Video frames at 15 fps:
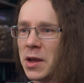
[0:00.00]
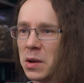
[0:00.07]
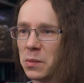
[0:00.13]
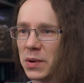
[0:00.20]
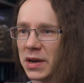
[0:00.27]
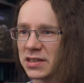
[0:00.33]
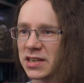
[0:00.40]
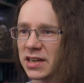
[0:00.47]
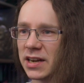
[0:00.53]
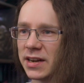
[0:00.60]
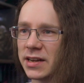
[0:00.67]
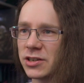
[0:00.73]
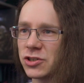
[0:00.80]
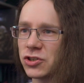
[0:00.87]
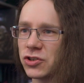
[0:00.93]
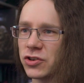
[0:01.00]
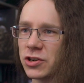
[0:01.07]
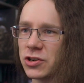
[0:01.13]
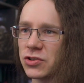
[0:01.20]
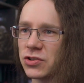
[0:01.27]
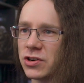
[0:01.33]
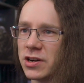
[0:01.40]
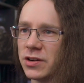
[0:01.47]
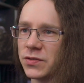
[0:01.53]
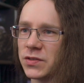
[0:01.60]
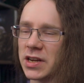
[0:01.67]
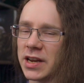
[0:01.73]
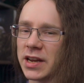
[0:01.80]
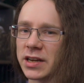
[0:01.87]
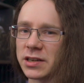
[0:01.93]
But legendary
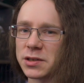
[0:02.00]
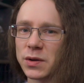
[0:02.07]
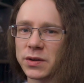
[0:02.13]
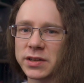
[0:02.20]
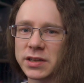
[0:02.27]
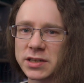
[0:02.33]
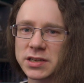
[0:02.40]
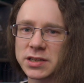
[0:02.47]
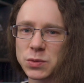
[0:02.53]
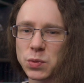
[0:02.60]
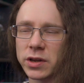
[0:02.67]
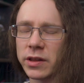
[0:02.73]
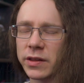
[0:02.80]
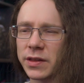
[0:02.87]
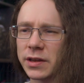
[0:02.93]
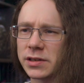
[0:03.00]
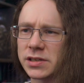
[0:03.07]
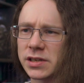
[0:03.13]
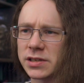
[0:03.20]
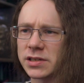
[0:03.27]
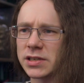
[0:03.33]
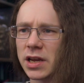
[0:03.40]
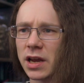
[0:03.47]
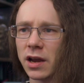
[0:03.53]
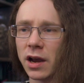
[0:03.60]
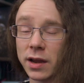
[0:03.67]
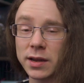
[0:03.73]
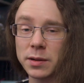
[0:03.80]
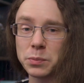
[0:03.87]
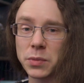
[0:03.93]
crafting. So I think this is one of the things that
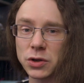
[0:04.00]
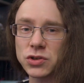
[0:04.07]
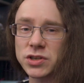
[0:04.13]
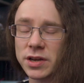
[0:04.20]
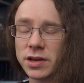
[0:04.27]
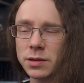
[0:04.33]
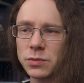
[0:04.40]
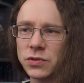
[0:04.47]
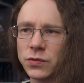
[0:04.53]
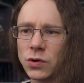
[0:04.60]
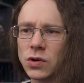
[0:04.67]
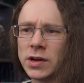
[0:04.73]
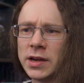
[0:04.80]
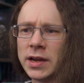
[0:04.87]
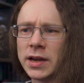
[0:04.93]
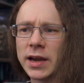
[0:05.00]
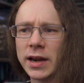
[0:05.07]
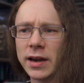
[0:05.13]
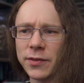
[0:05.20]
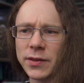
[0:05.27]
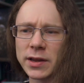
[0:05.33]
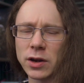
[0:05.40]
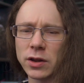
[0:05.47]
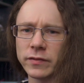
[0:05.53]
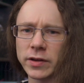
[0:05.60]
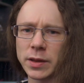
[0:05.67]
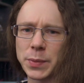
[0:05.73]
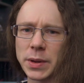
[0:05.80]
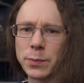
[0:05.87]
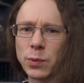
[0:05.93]
I am most hyped for, and I think a lot of
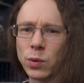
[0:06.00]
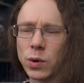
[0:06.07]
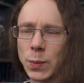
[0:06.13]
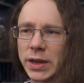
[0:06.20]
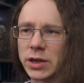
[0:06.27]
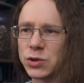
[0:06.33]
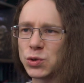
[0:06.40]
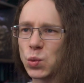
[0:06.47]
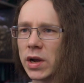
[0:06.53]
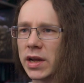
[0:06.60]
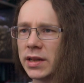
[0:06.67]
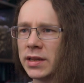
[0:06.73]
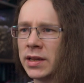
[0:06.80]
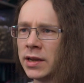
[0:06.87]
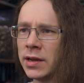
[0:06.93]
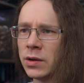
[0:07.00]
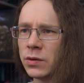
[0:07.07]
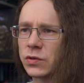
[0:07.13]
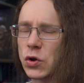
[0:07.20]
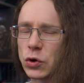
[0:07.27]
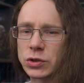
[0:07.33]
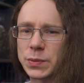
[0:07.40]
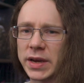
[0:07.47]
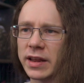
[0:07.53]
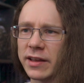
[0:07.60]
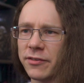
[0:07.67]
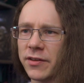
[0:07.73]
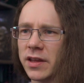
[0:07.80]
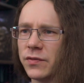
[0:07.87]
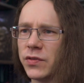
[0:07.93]
other people will be as well. Talked about it a
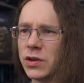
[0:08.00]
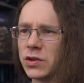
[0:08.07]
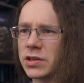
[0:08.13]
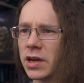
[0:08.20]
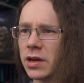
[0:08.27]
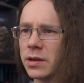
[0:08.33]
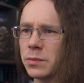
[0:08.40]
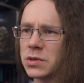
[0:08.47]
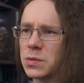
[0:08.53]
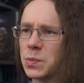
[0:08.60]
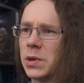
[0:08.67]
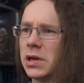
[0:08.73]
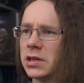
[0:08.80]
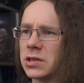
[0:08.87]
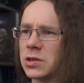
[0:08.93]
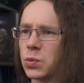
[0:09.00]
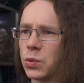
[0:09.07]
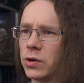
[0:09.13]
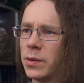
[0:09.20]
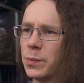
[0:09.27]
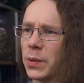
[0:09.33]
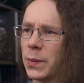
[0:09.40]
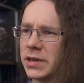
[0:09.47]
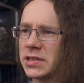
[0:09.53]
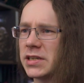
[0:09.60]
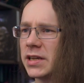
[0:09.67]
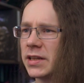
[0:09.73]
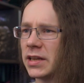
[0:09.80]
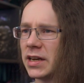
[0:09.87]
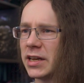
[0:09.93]
fair few times, but we're
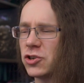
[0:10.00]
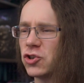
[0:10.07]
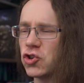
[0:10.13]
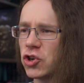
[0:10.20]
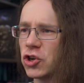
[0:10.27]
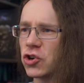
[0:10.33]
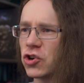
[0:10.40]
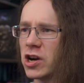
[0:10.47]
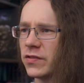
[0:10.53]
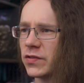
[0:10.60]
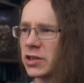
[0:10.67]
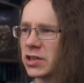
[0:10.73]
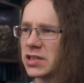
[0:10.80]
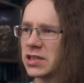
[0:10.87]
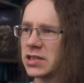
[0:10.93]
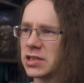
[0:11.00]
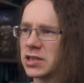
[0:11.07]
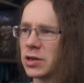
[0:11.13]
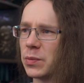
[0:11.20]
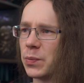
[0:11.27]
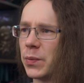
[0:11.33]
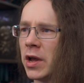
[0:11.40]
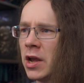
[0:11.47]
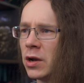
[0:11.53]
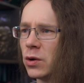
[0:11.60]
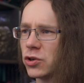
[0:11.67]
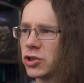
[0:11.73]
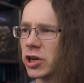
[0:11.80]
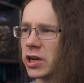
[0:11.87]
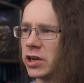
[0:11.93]
implementing the legendary crafting system,
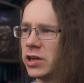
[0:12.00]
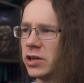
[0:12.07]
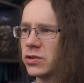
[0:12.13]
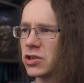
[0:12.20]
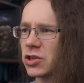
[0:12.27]
which you can use to